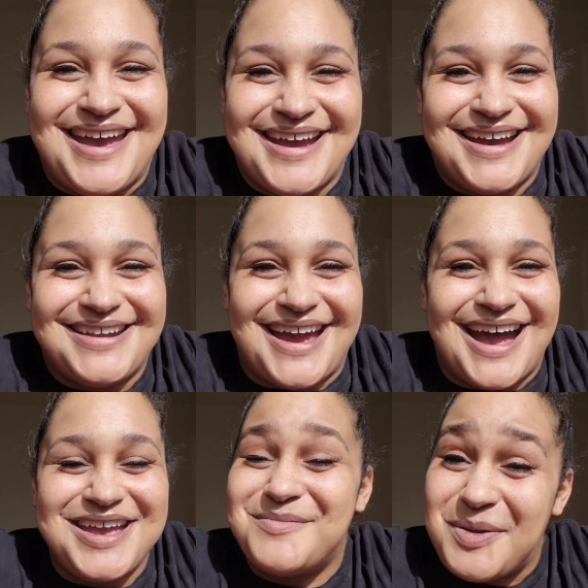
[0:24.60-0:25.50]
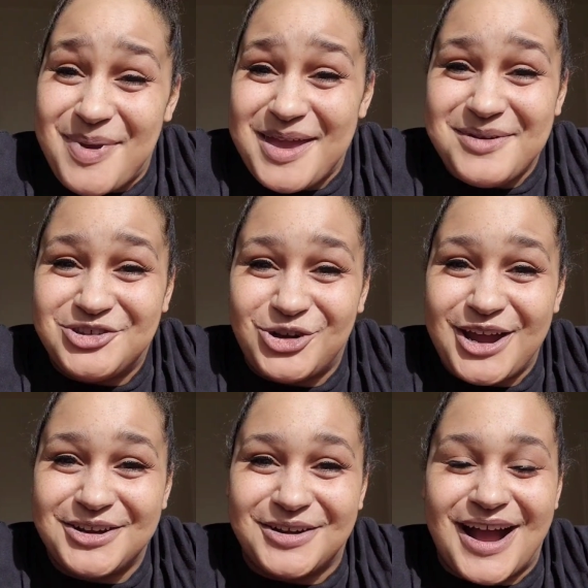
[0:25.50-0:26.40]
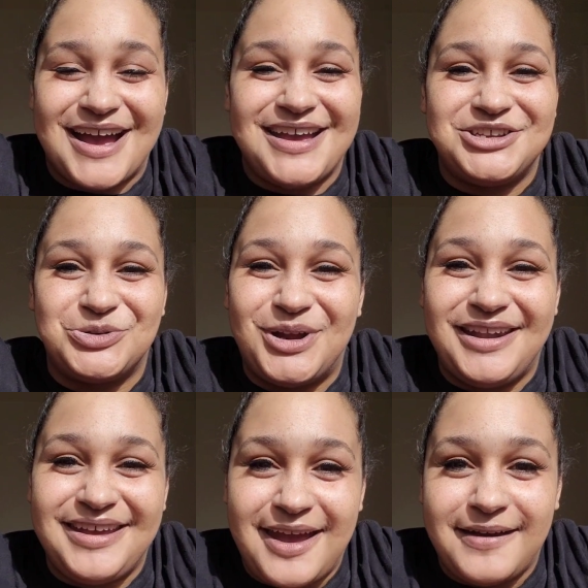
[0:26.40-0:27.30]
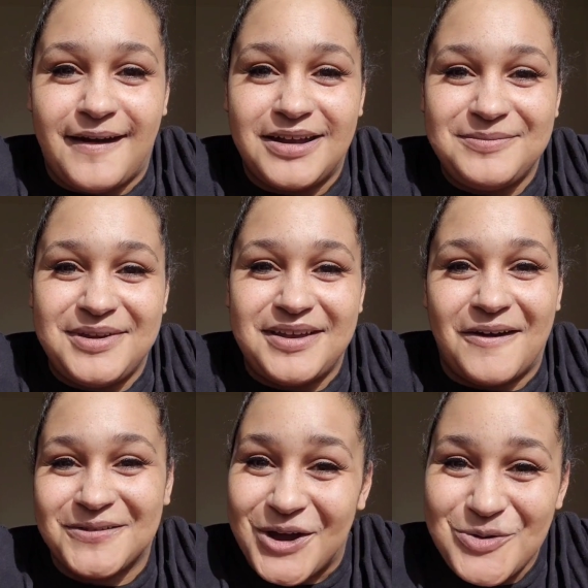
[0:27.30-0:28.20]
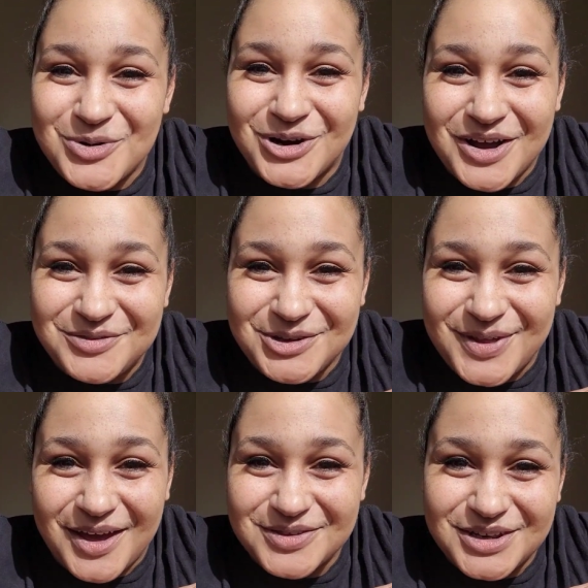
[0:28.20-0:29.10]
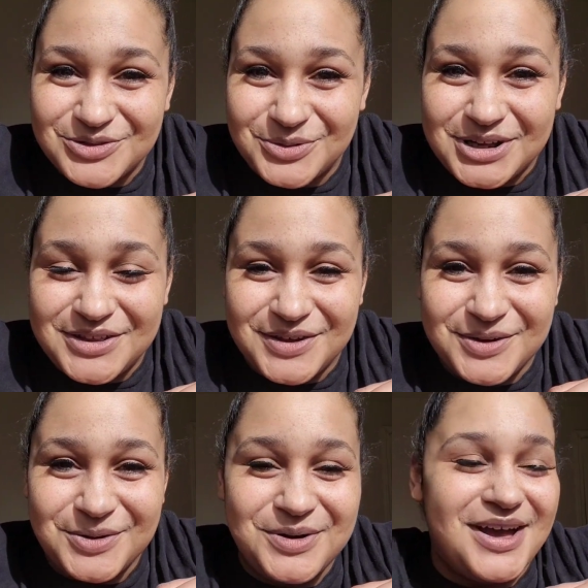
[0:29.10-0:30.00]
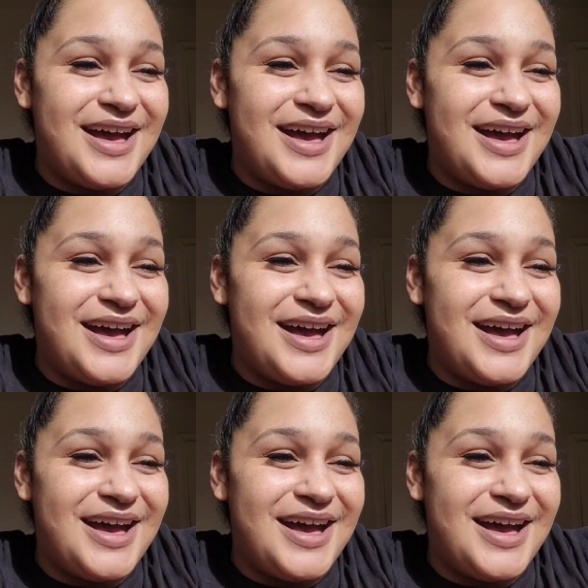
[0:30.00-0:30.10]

and I am a baby trader. I joined EA Economy October of 2022.